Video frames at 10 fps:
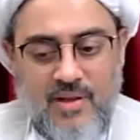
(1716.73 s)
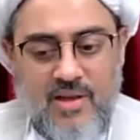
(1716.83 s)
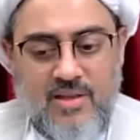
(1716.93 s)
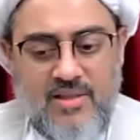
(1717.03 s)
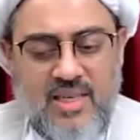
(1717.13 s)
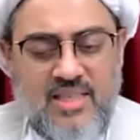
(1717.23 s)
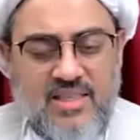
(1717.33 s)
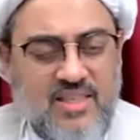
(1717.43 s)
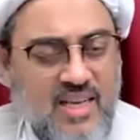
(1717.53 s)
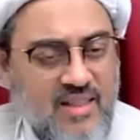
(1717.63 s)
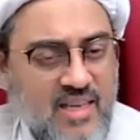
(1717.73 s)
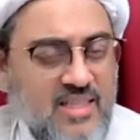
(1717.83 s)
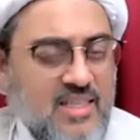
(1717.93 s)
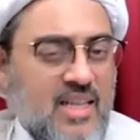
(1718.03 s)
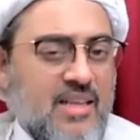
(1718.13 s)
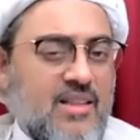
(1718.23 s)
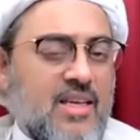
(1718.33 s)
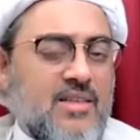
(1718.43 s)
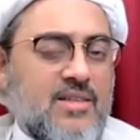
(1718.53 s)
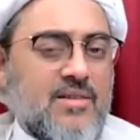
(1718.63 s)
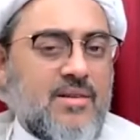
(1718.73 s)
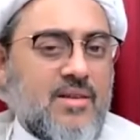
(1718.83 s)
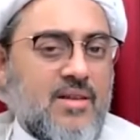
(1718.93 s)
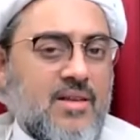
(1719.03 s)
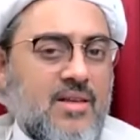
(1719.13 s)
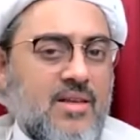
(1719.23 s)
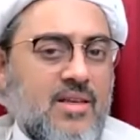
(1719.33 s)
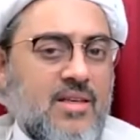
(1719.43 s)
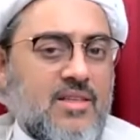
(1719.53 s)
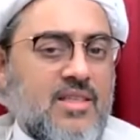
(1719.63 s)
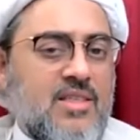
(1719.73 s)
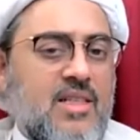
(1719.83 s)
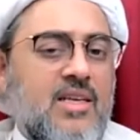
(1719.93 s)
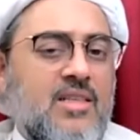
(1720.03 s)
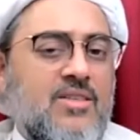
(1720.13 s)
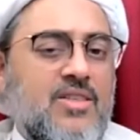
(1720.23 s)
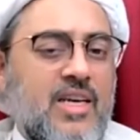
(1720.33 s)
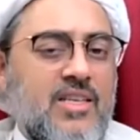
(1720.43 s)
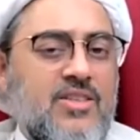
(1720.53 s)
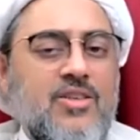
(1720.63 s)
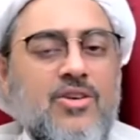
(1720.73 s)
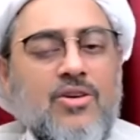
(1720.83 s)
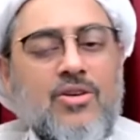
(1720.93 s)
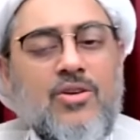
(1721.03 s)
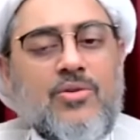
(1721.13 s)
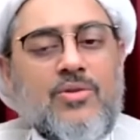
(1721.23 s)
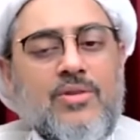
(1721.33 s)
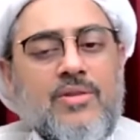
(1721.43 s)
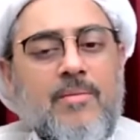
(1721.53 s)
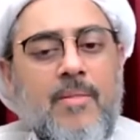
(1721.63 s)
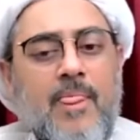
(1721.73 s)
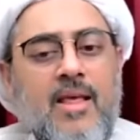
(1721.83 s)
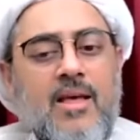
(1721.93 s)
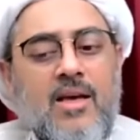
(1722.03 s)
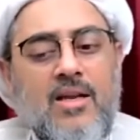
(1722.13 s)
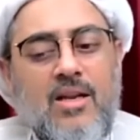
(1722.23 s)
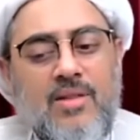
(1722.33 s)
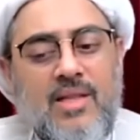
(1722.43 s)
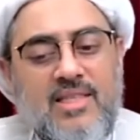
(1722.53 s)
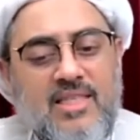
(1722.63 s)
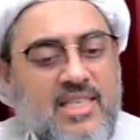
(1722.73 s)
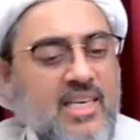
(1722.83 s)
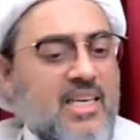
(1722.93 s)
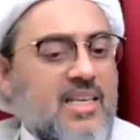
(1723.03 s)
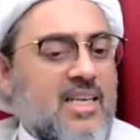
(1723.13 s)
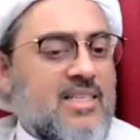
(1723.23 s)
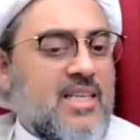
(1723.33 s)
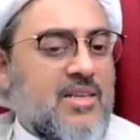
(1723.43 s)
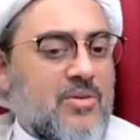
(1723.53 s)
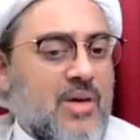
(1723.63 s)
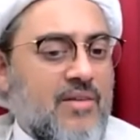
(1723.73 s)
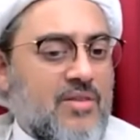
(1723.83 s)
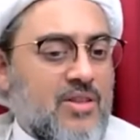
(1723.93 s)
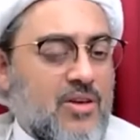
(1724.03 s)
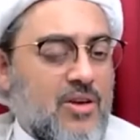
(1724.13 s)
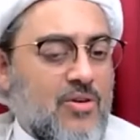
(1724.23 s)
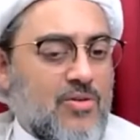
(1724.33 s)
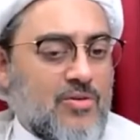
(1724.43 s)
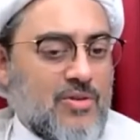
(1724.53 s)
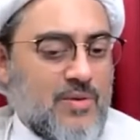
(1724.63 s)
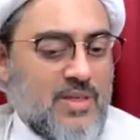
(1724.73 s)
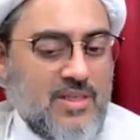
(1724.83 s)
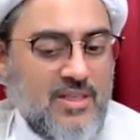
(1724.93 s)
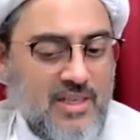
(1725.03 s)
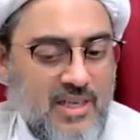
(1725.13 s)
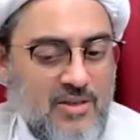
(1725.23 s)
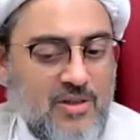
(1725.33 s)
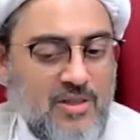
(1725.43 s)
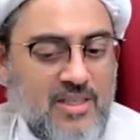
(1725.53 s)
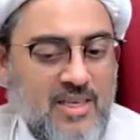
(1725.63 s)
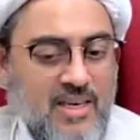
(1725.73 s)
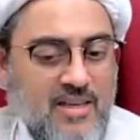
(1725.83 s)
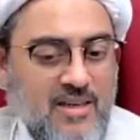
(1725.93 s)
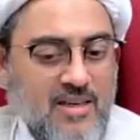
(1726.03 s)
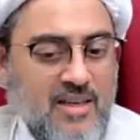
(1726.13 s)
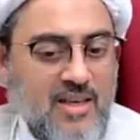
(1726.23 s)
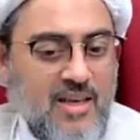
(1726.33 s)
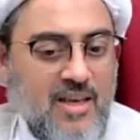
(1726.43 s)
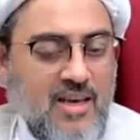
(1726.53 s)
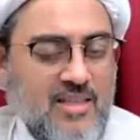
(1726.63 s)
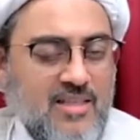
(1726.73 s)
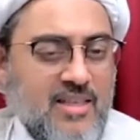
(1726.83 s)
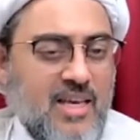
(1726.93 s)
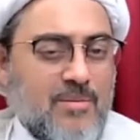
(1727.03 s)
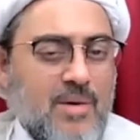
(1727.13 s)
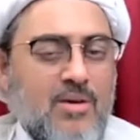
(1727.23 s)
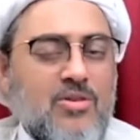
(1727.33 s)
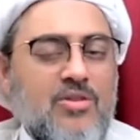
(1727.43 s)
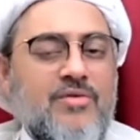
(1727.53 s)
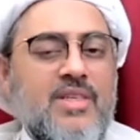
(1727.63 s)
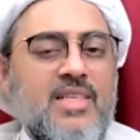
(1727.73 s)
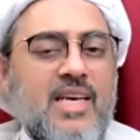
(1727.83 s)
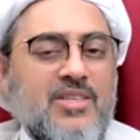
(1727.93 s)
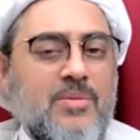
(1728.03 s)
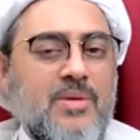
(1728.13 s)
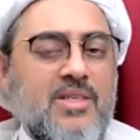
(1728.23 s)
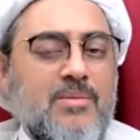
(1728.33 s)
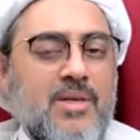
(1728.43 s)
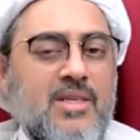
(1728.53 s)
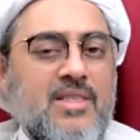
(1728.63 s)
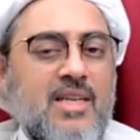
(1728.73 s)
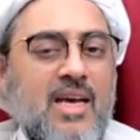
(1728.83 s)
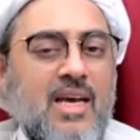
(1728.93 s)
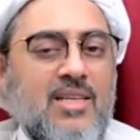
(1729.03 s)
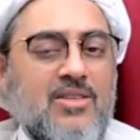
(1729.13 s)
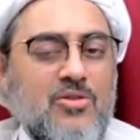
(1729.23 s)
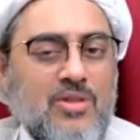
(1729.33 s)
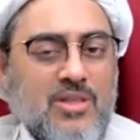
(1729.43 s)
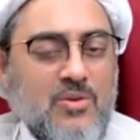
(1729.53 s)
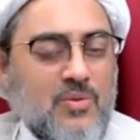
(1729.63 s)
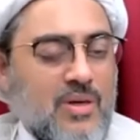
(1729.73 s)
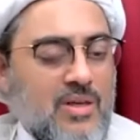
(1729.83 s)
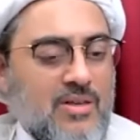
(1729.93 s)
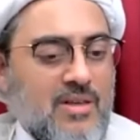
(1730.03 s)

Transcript: Says, death, it's like that. Just like changing your clothes. Now, that stickiness that you have in the clothes, which is sticking to the skin, it's the amount of attachment a person has to this world.